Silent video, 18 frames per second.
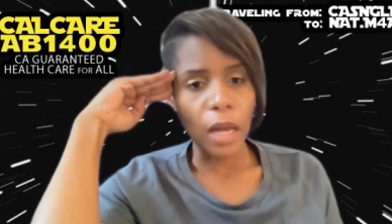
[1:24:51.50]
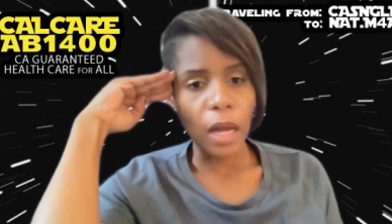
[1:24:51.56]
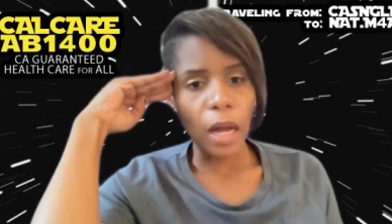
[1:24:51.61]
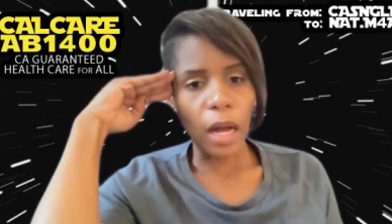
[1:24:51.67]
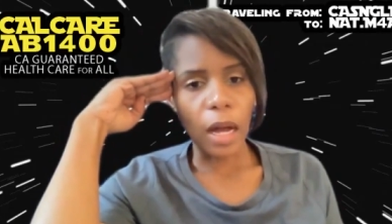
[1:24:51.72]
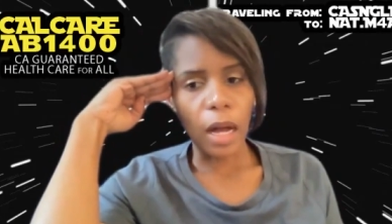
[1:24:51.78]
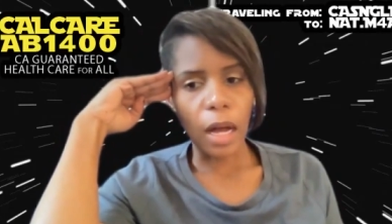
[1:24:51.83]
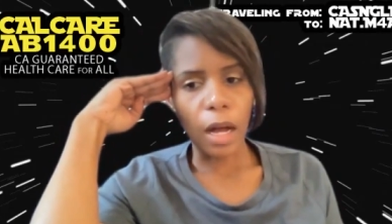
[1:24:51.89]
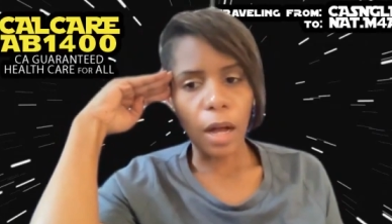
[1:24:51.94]

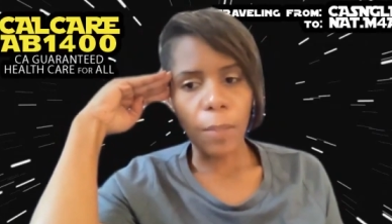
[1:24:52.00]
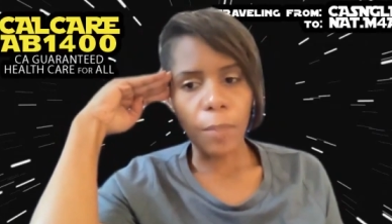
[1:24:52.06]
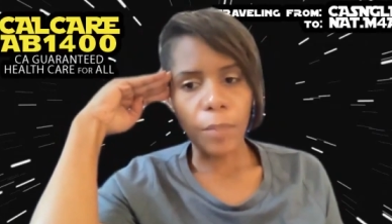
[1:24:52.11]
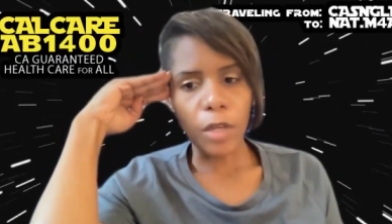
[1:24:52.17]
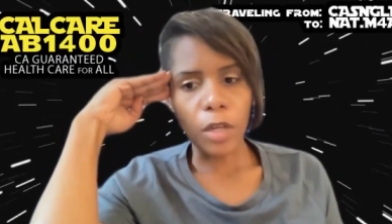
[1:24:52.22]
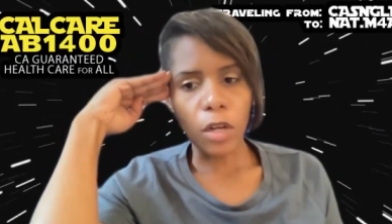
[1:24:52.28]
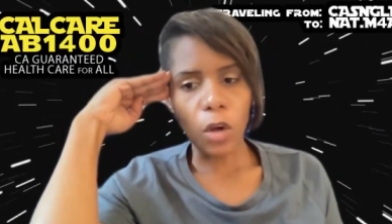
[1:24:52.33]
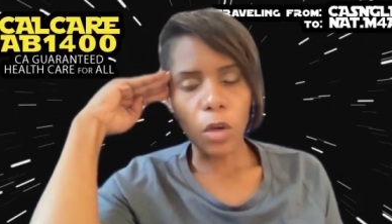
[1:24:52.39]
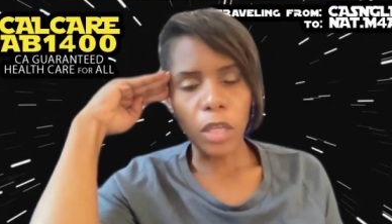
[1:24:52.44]

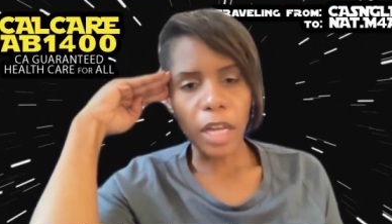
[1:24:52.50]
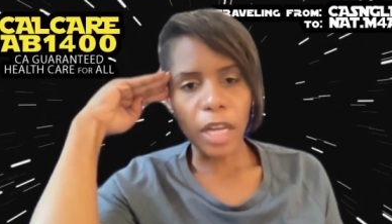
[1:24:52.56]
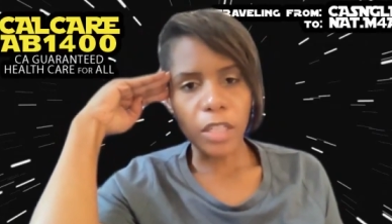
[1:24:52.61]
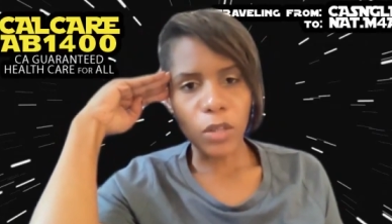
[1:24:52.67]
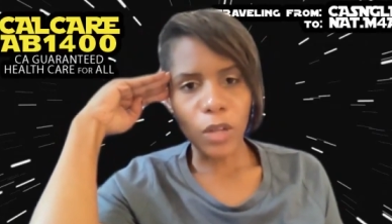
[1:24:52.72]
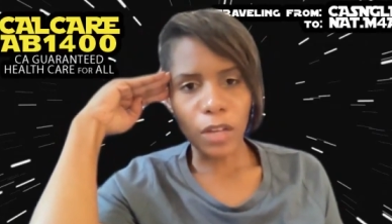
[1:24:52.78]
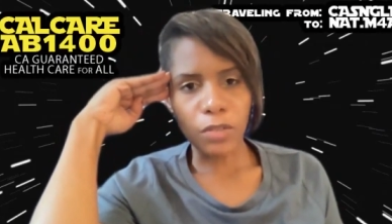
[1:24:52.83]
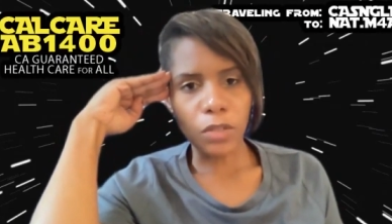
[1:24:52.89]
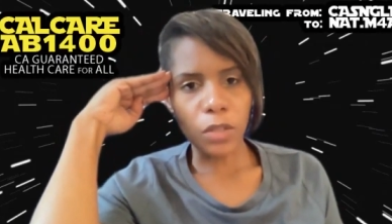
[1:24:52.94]

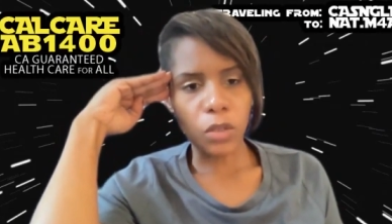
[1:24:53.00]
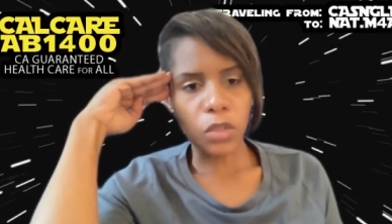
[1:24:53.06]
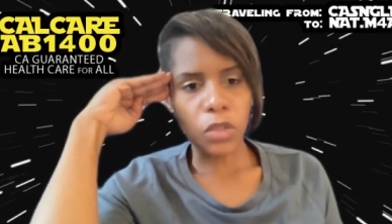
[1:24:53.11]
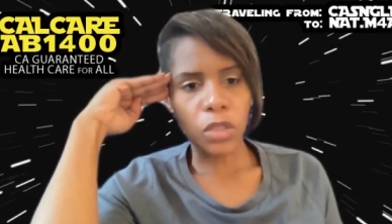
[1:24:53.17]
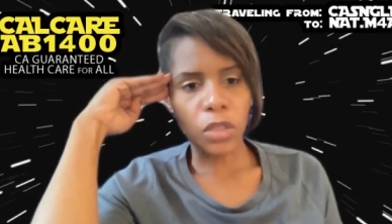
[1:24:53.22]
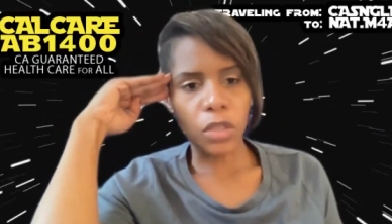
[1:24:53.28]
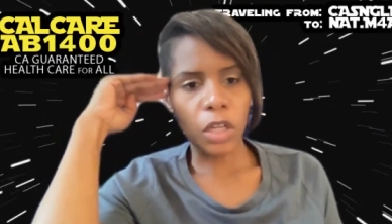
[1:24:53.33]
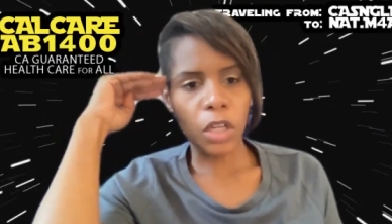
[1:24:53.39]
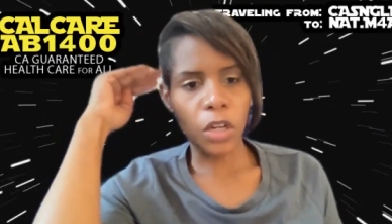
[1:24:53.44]
Yes, you have Social
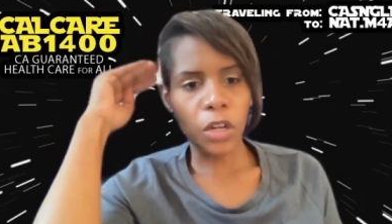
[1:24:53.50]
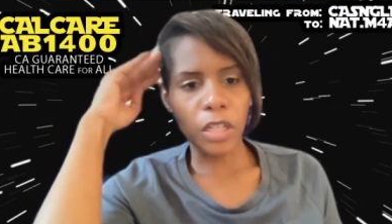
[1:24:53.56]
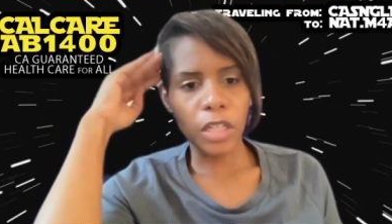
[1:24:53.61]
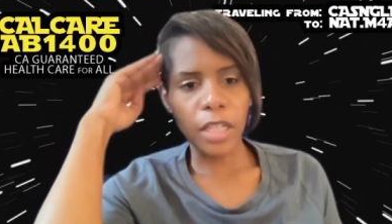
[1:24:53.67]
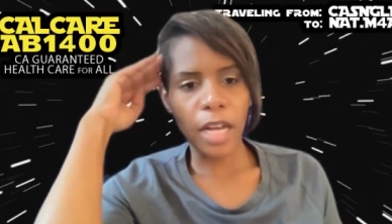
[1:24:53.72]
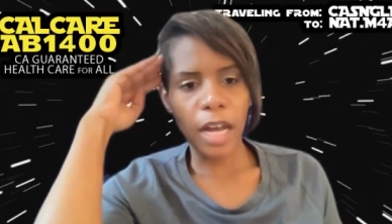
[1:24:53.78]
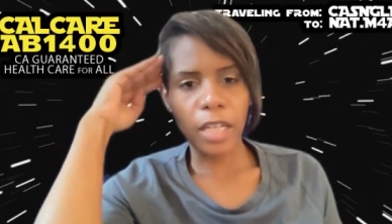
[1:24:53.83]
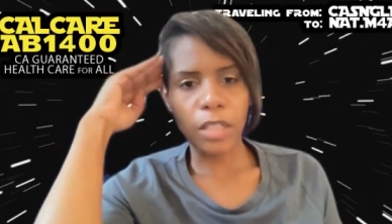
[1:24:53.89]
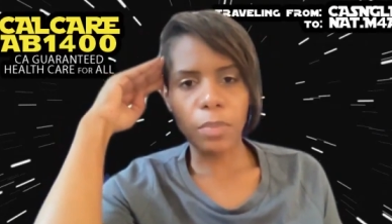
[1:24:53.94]
Security
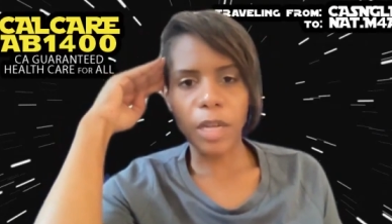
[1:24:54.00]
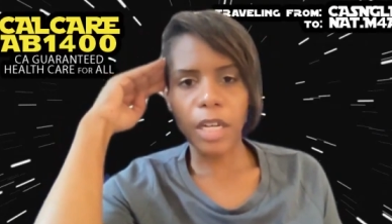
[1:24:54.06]
tax,